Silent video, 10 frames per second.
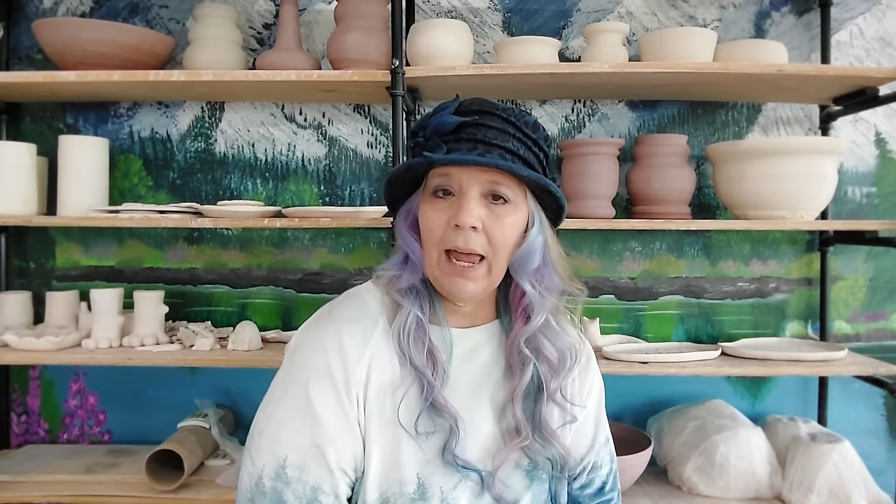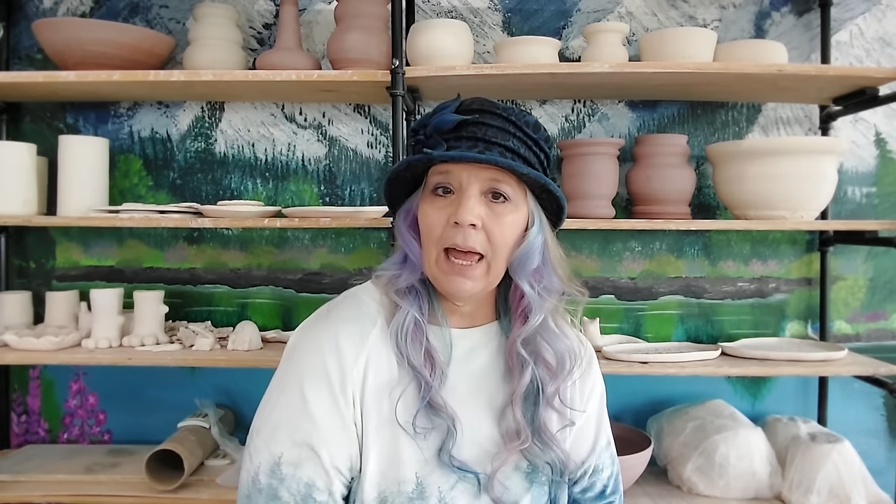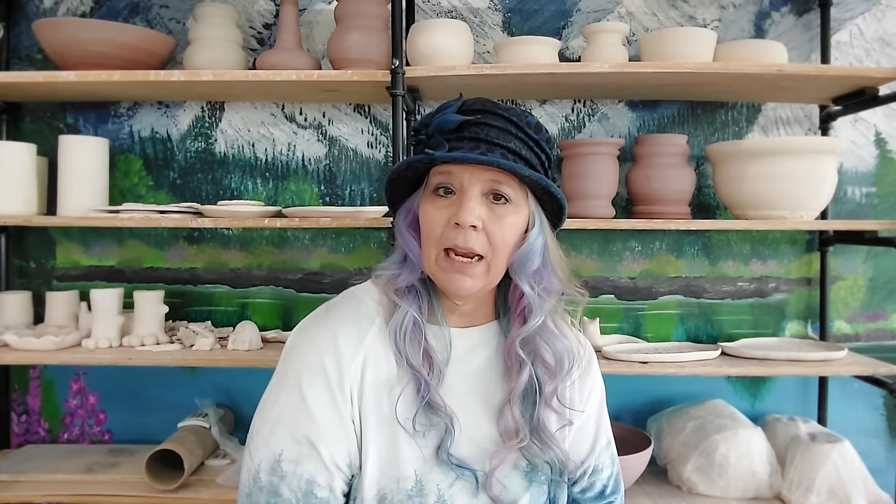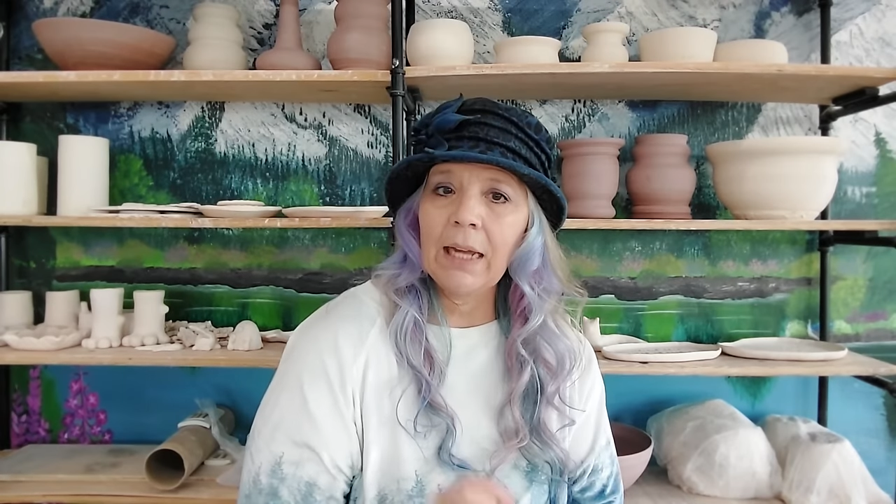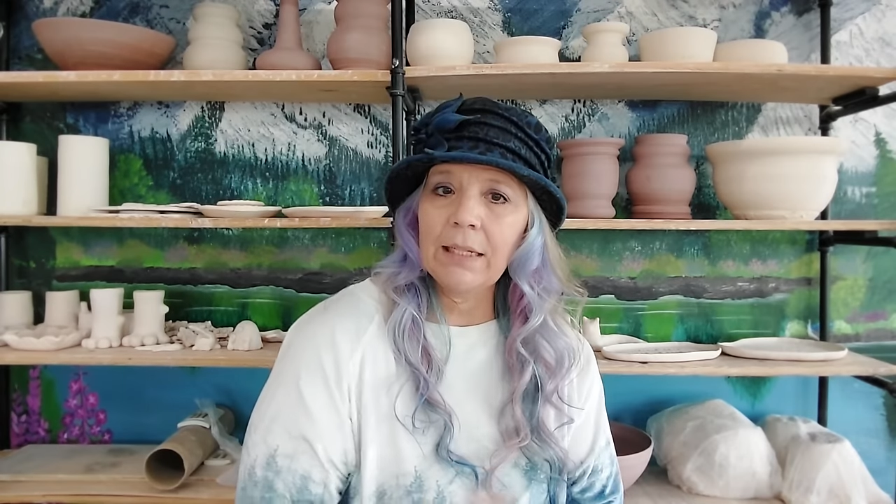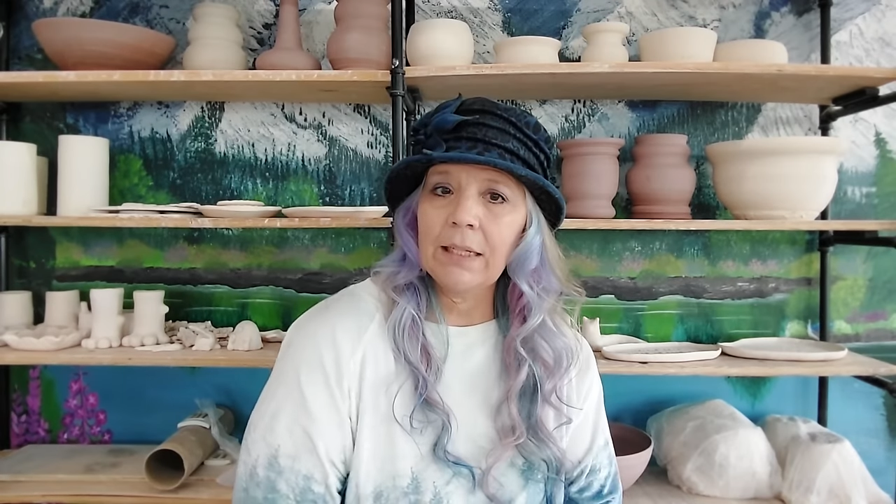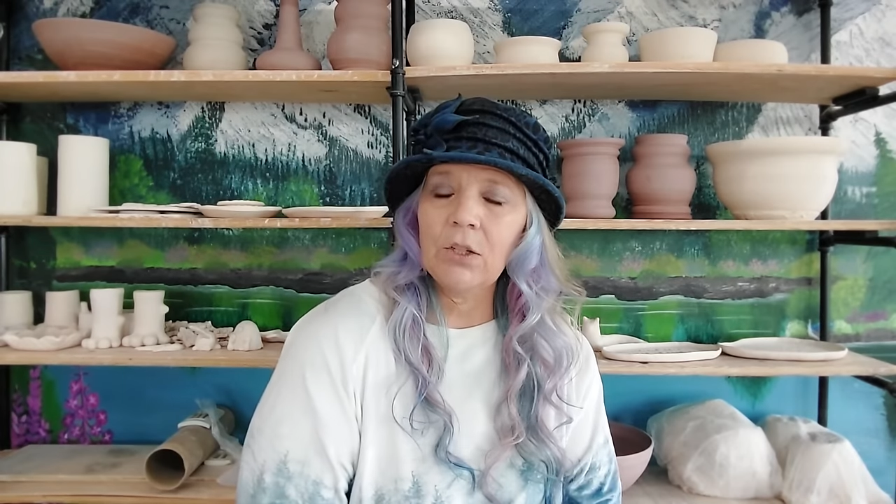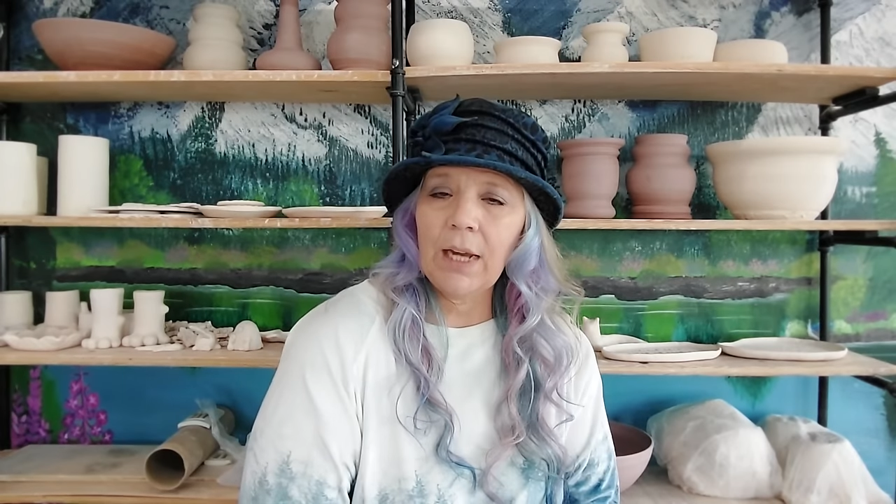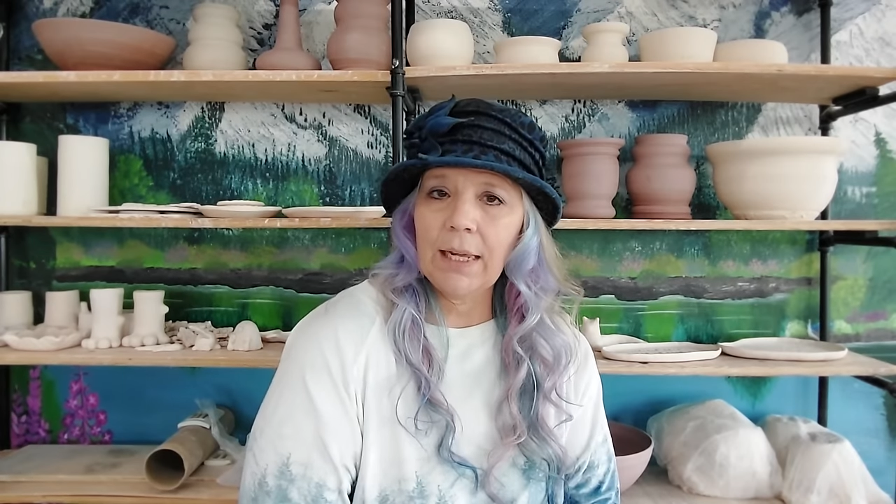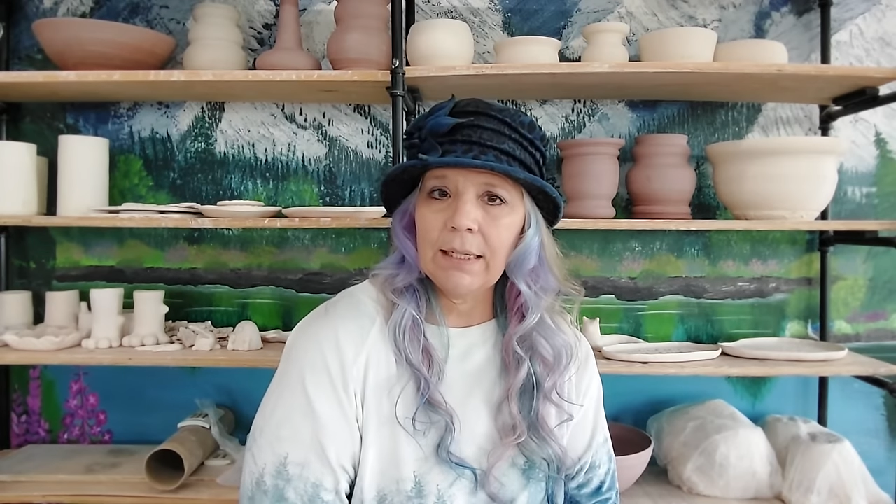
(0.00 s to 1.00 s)
and I
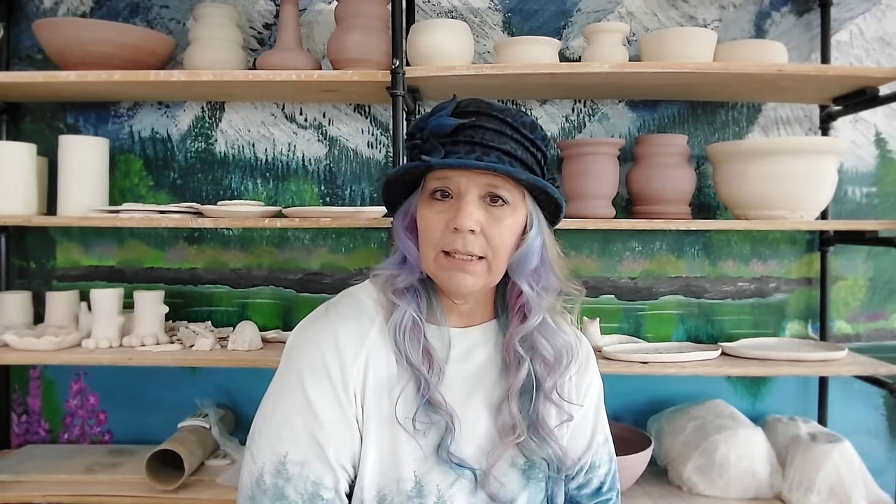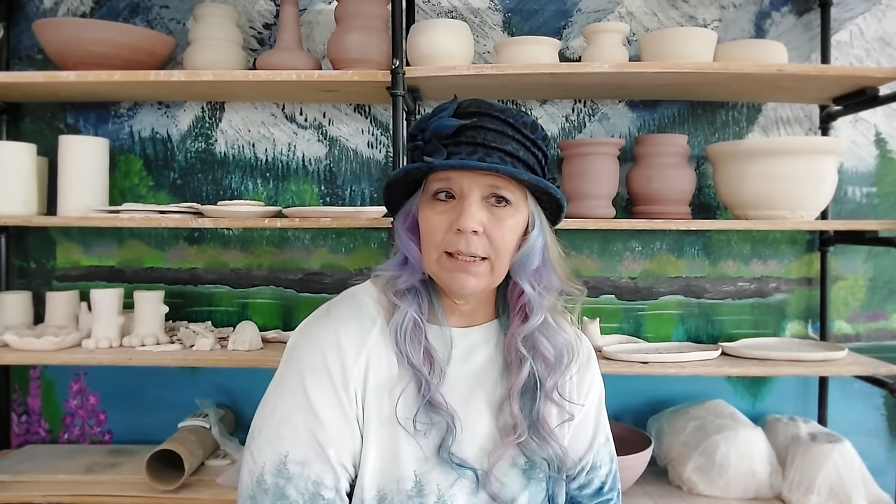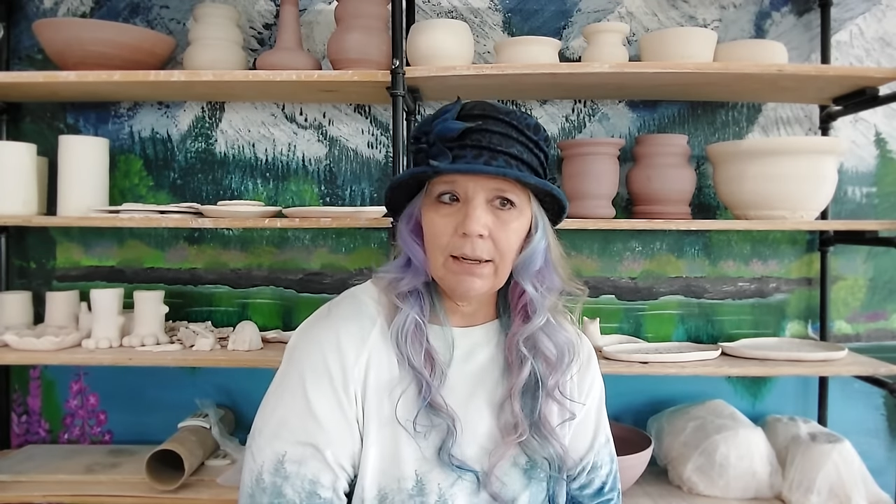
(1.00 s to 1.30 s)
suggest